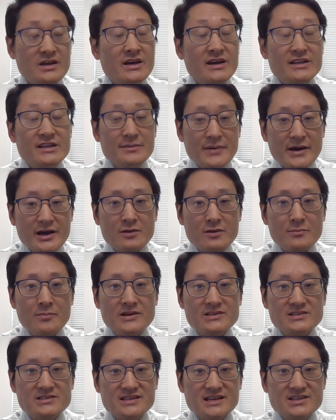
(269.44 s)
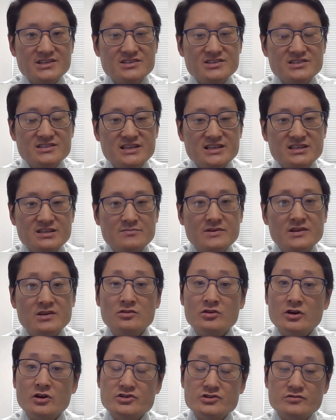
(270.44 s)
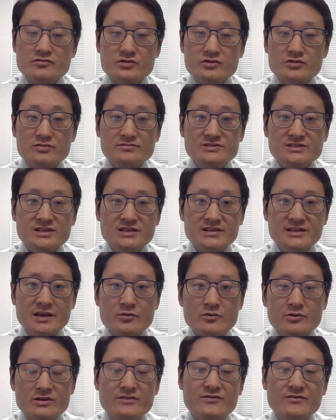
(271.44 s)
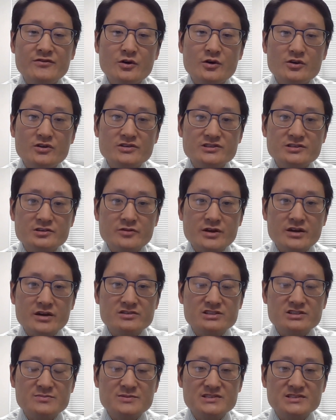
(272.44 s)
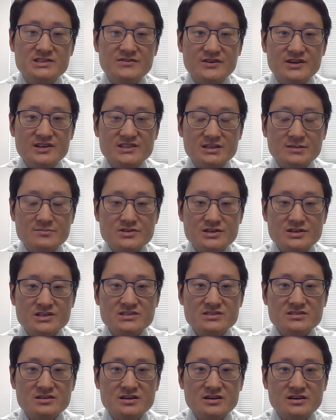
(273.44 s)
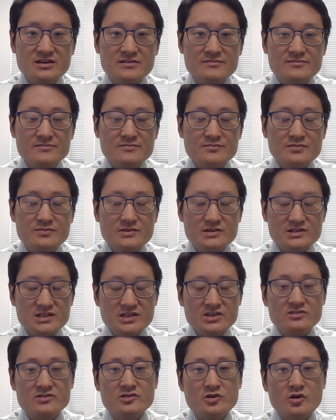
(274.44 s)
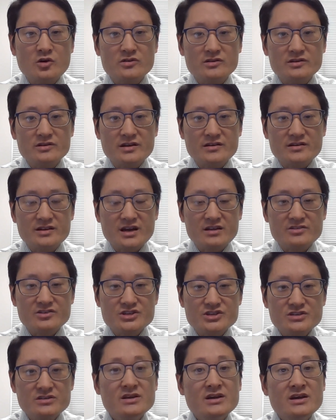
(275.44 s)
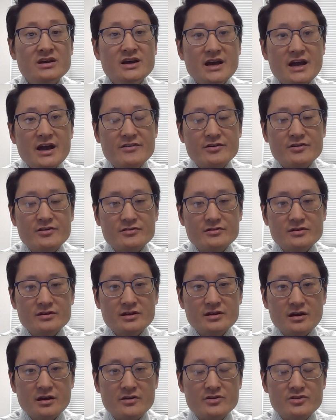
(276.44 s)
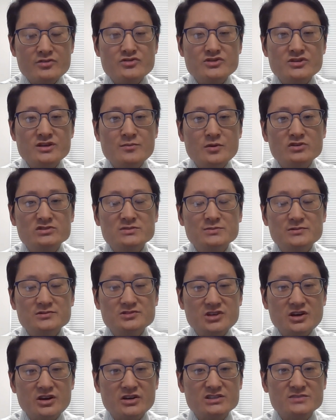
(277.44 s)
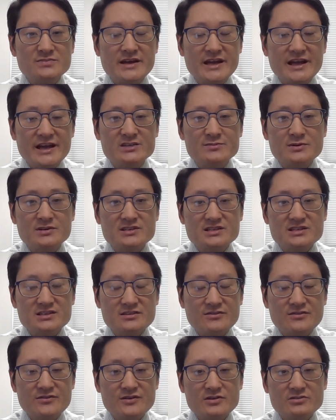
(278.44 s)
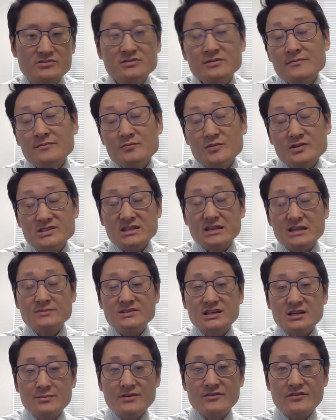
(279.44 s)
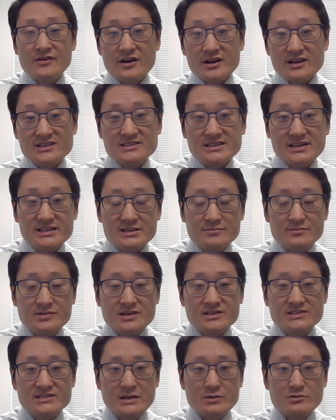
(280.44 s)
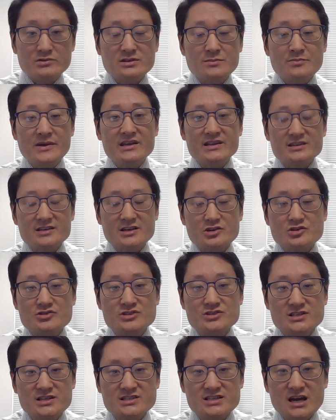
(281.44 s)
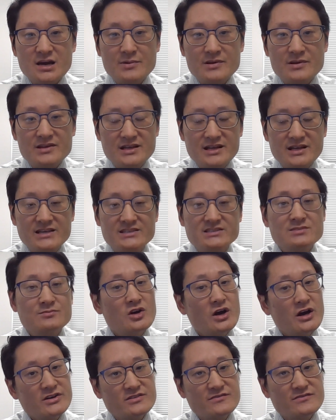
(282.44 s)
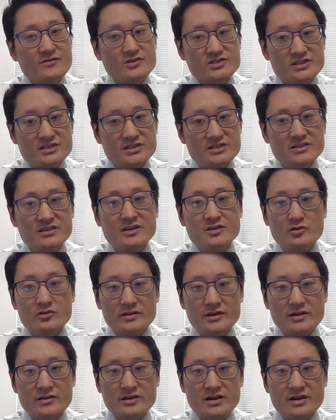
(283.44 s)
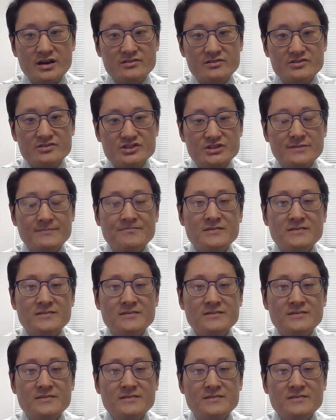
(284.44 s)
The panel presentations tend to be in larger rooms, and they are really focused around specific subjects, uh, particular to otolaryngology. And there are usually multiple talks by experts in the field, but sometimes they can be very exciting because they will debate an interesting topic that has some controversy in otolaryngology.